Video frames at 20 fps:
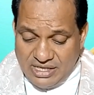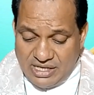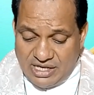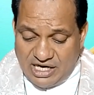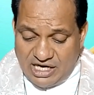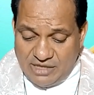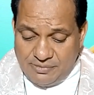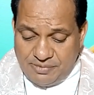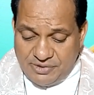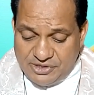
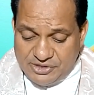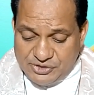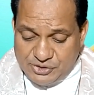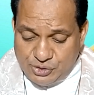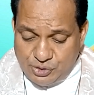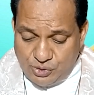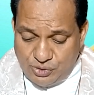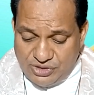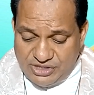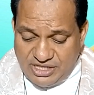I
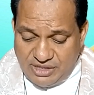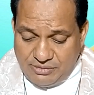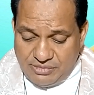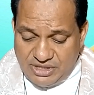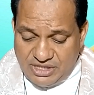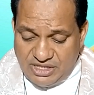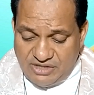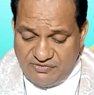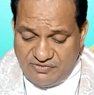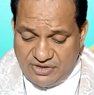pursued them
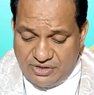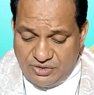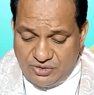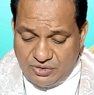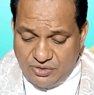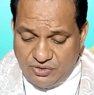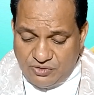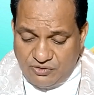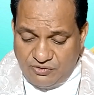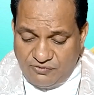even
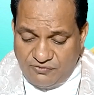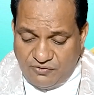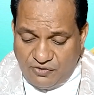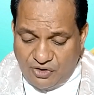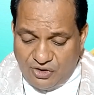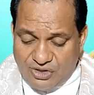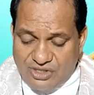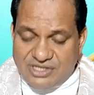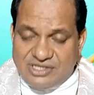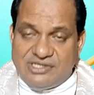to
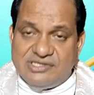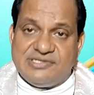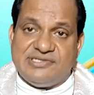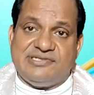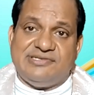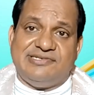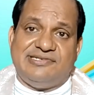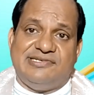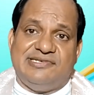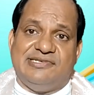foreign
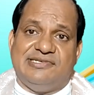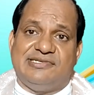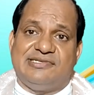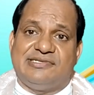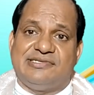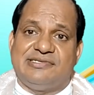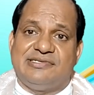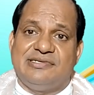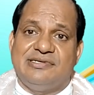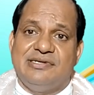
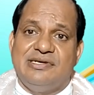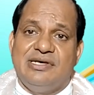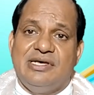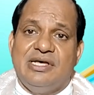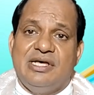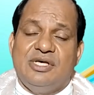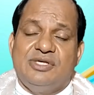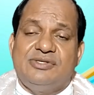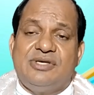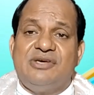cities.
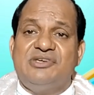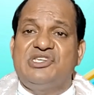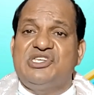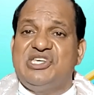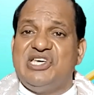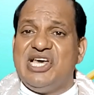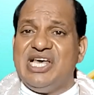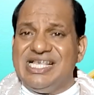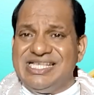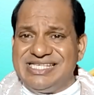So I
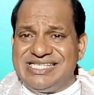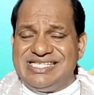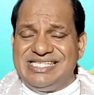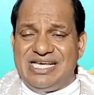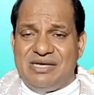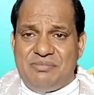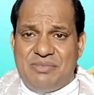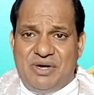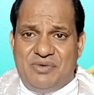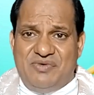chased
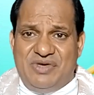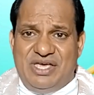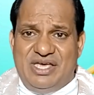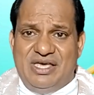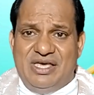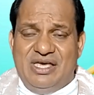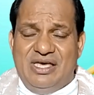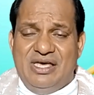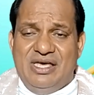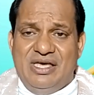them
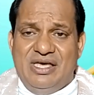away.